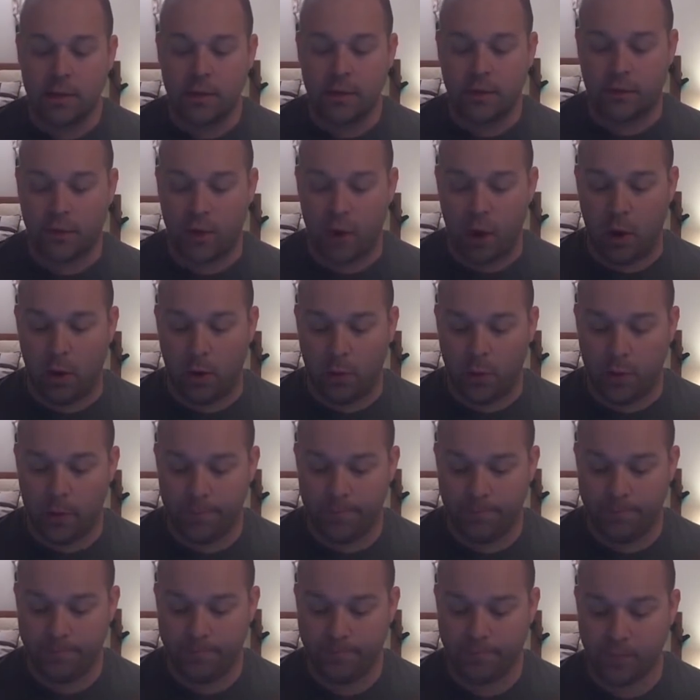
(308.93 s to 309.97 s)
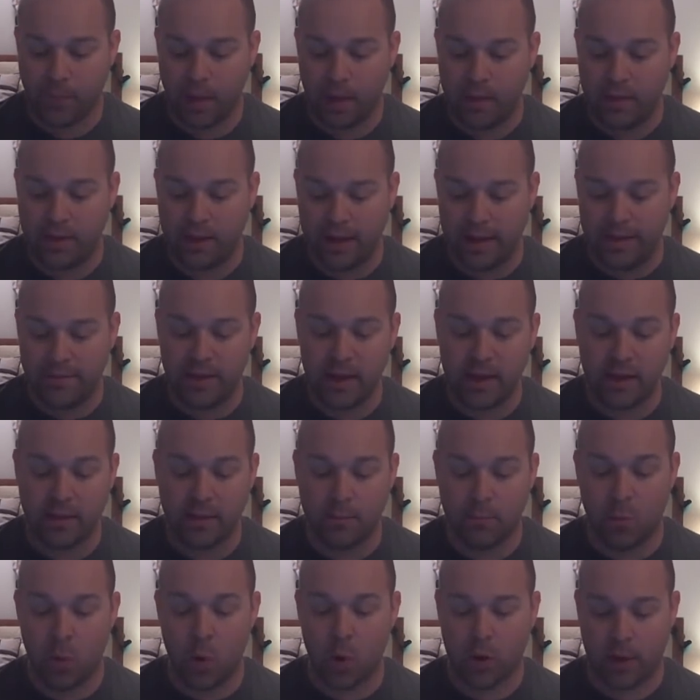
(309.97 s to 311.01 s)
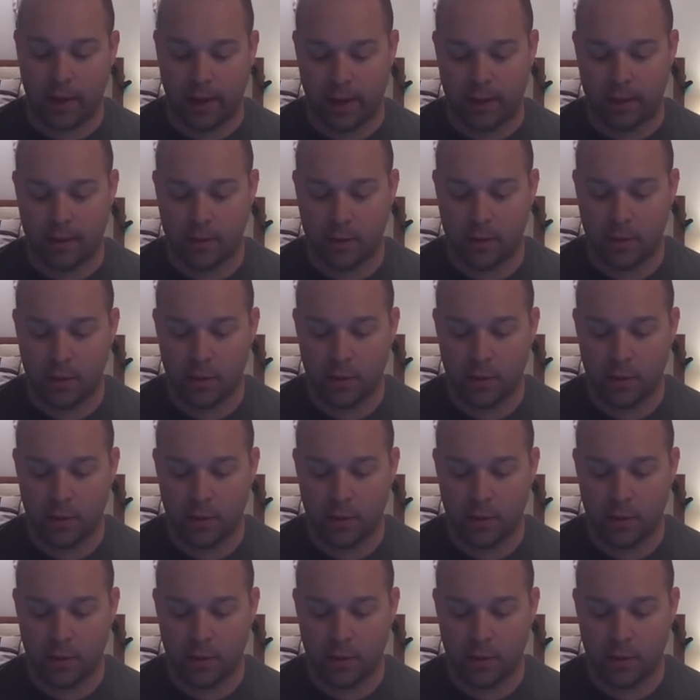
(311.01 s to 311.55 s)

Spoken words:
So the evening and the morning